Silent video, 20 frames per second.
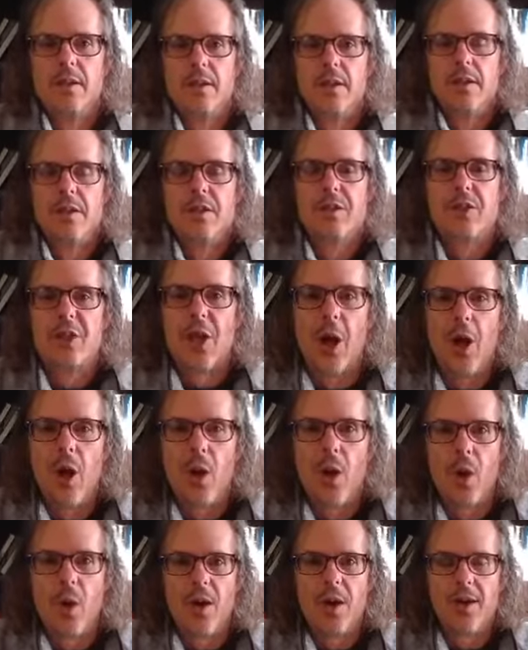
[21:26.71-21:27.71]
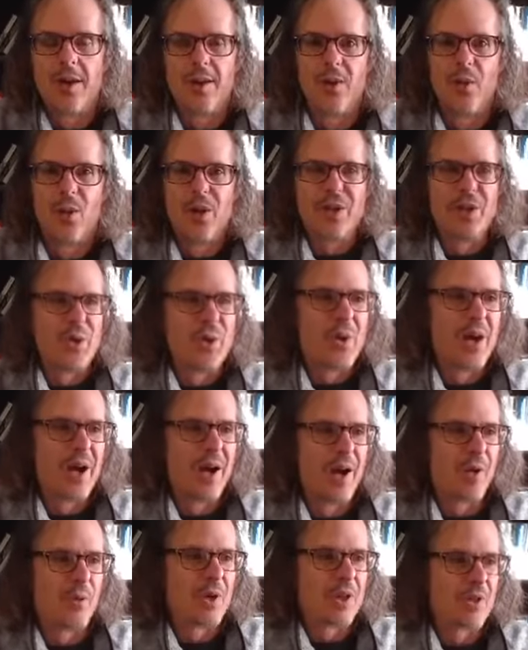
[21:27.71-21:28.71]
So when you
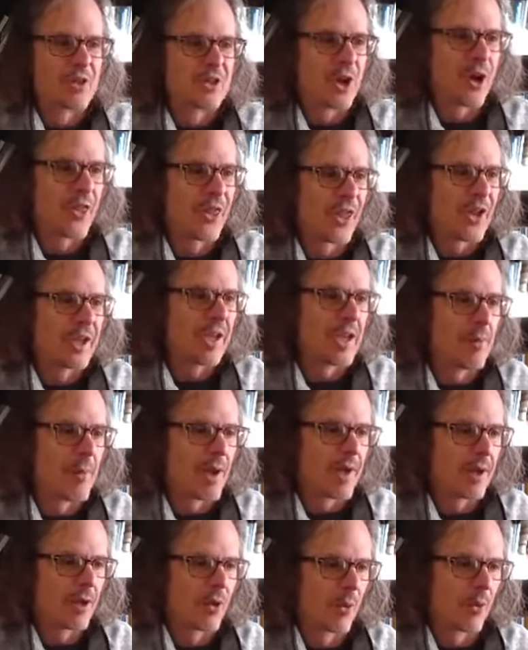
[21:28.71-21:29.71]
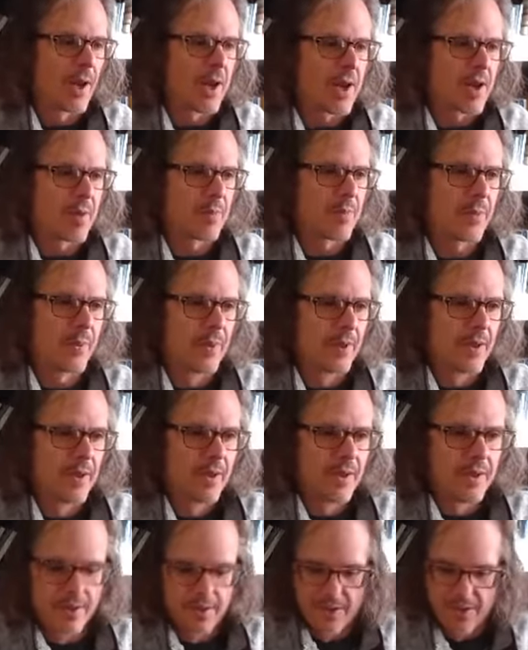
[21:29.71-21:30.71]
uh, when you start thinking about a grape
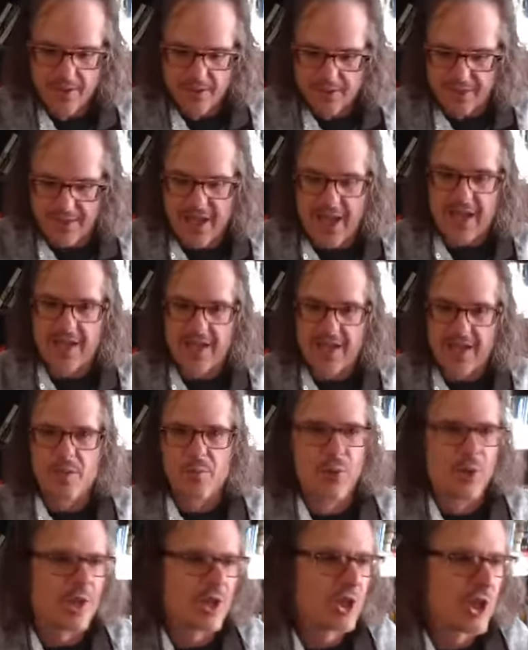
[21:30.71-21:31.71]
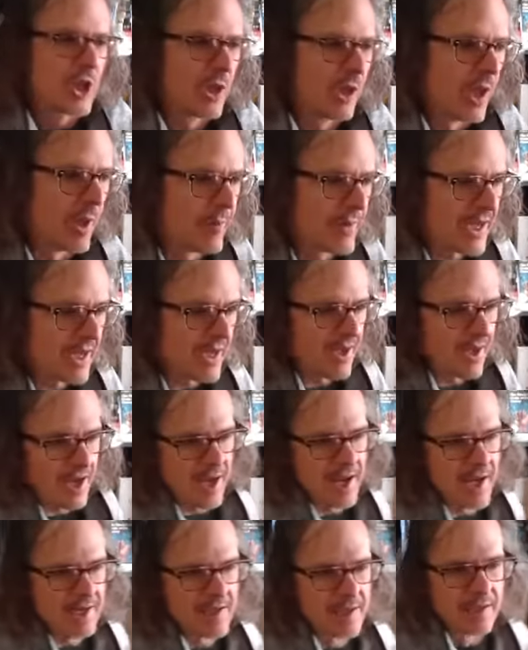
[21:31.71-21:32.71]
that is in British Columbia
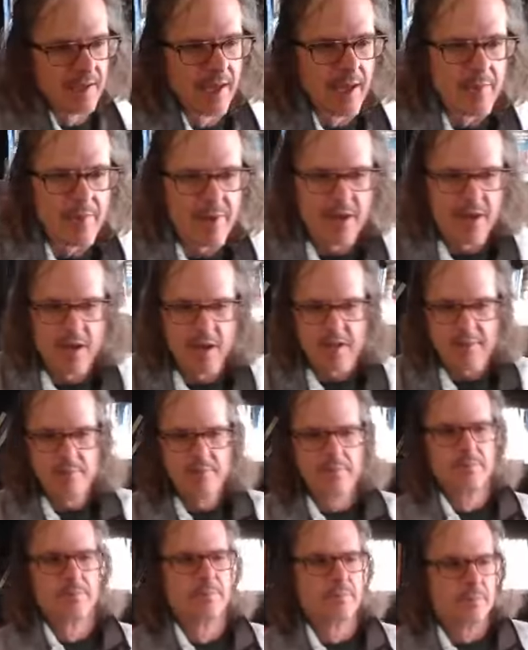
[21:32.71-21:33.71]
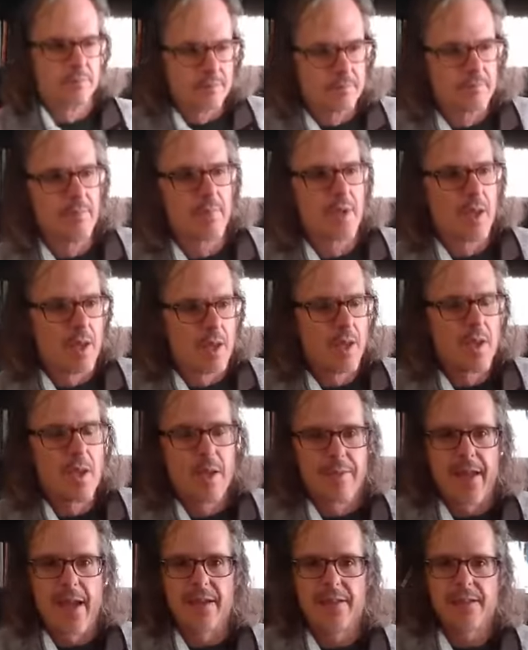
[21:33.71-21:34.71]
and in Lebanon,
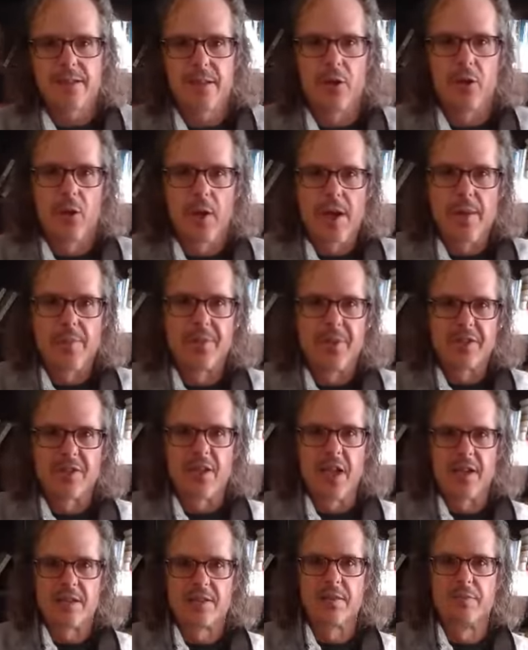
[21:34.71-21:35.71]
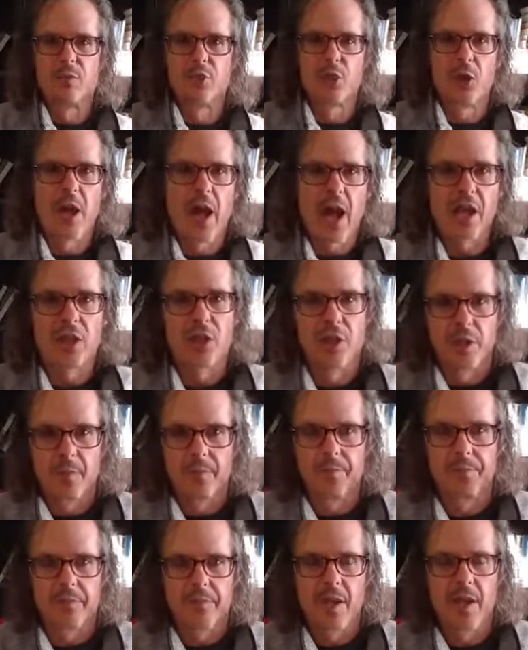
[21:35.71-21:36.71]
that's a grape that's got some traction.
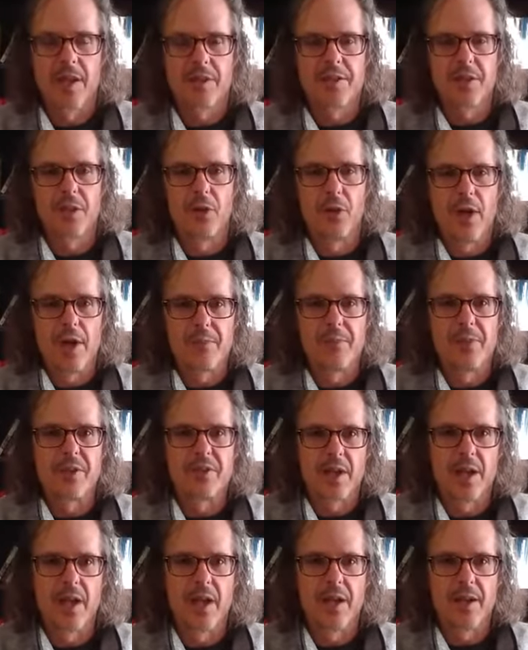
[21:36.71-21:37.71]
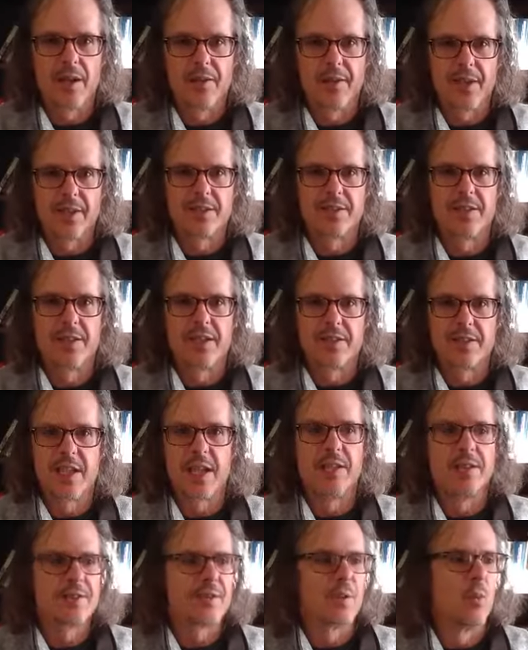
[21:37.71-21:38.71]
That's a grape that's got that's that's
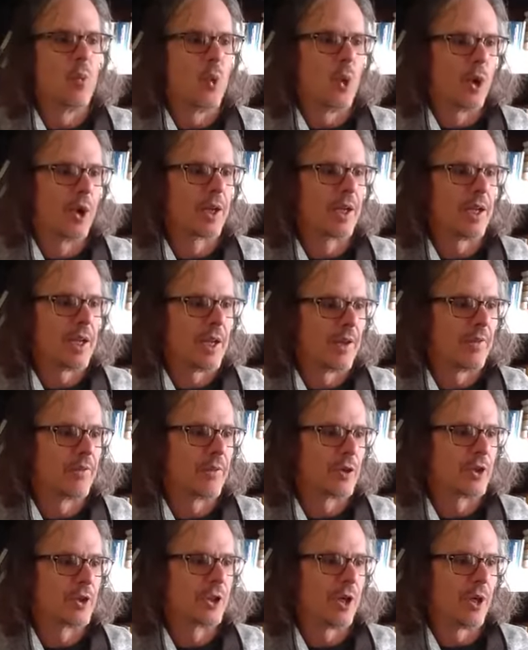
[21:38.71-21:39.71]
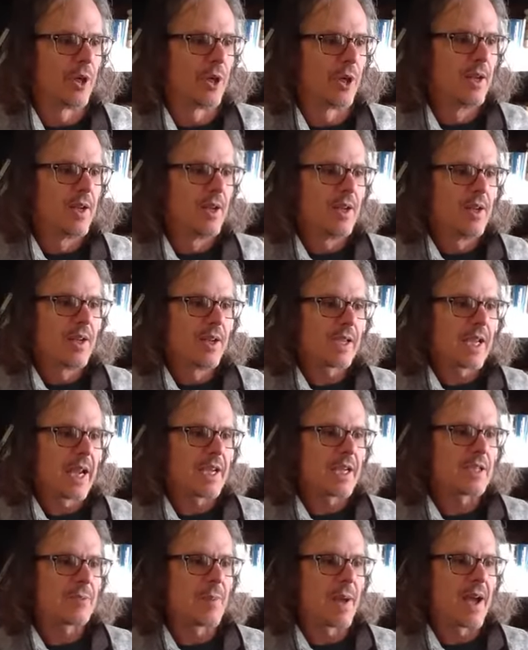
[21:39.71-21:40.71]
getting some work in for sure.
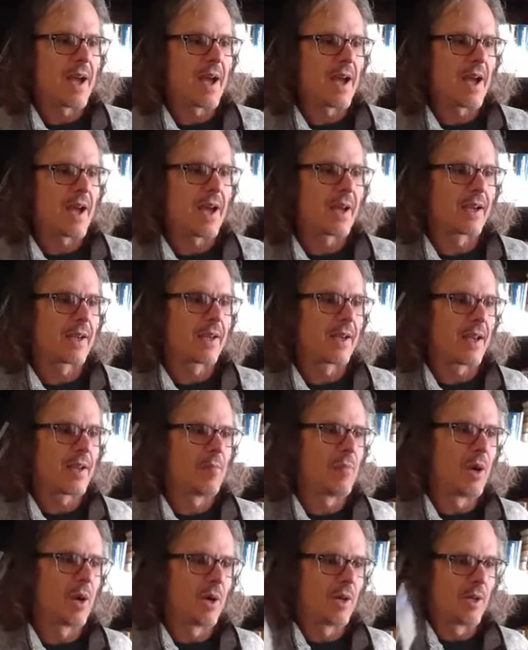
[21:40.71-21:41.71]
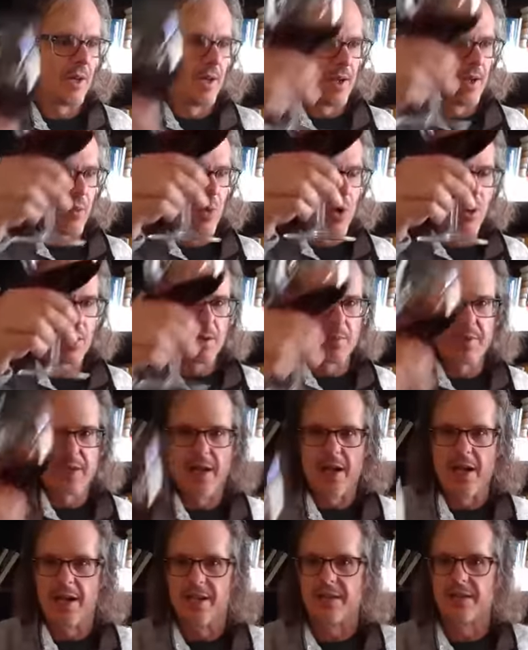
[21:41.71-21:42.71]
Katie's back and Marla, welcome
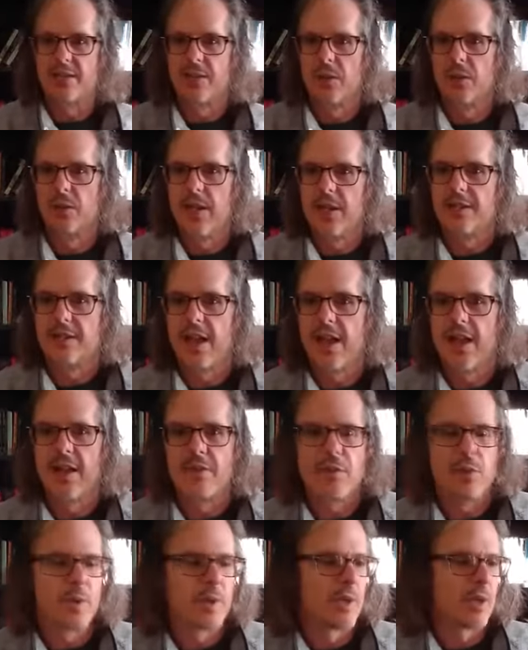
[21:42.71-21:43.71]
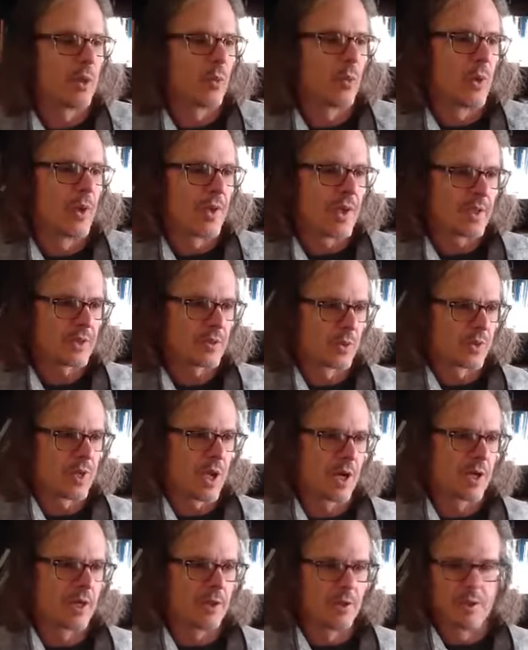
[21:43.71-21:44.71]
guys. So nice to have you here with us. We're
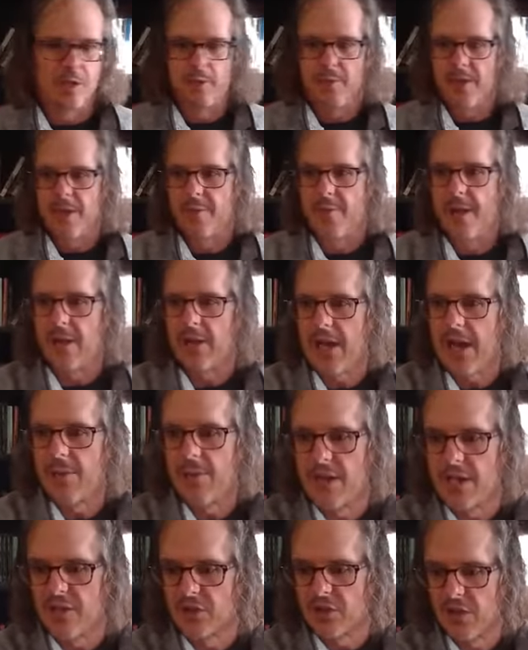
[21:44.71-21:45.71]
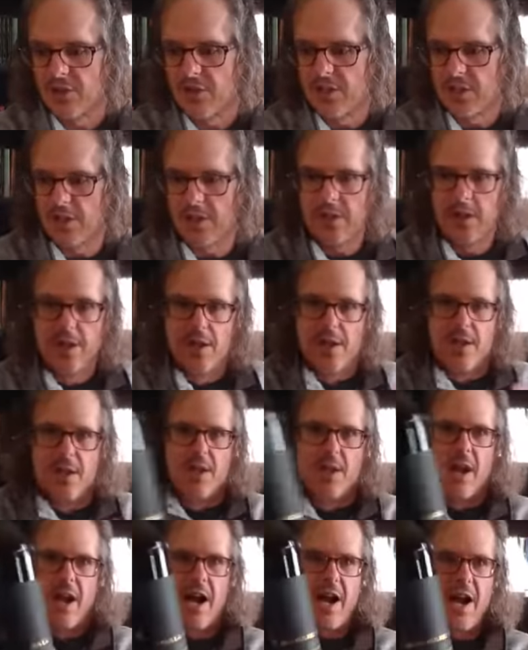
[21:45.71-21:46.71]
talking a little bit about Cabernet Sauvignon.
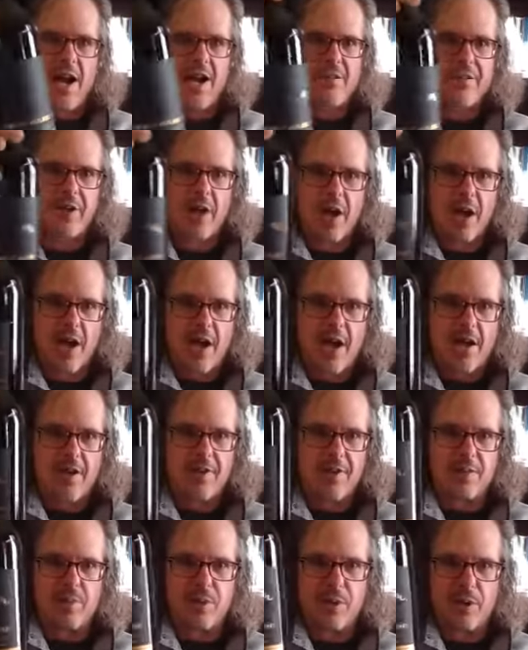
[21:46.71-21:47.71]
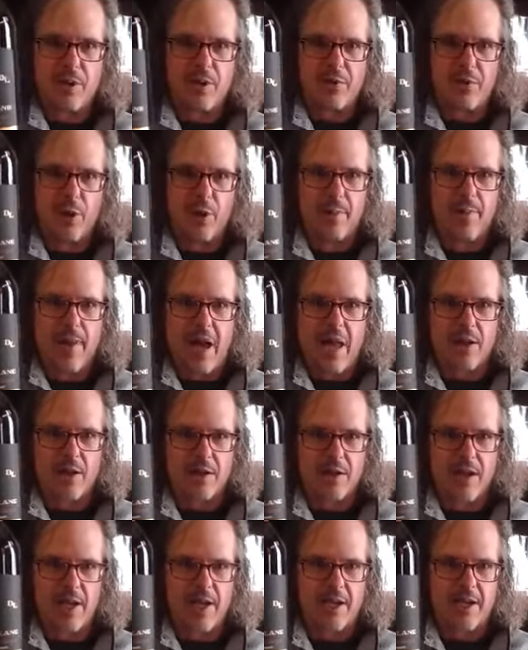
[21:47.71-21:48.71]
I have got this beautiful Ballard
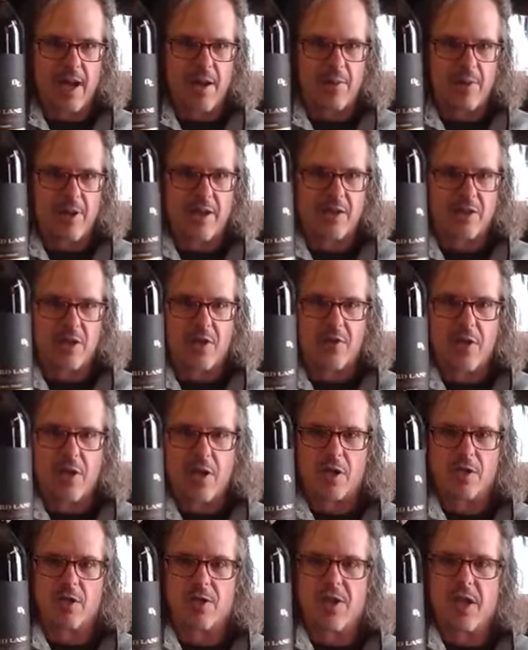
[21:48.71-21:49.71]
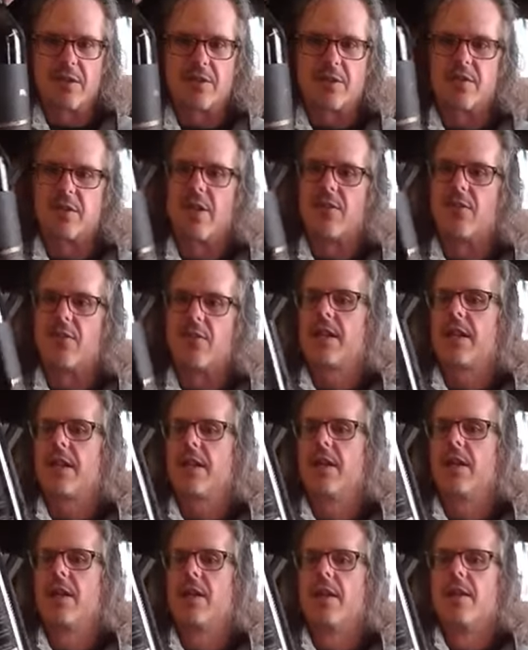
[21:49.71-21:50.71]
Lane Cabernet Sauvignon
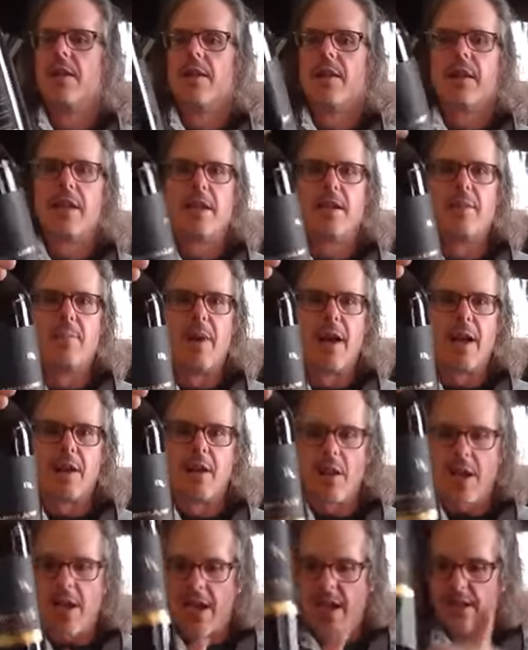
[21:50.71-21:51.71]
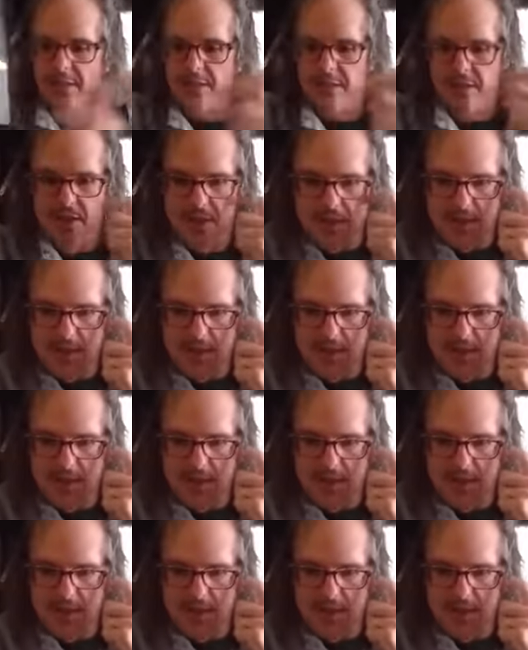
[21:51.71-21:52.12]
2017 in my glass.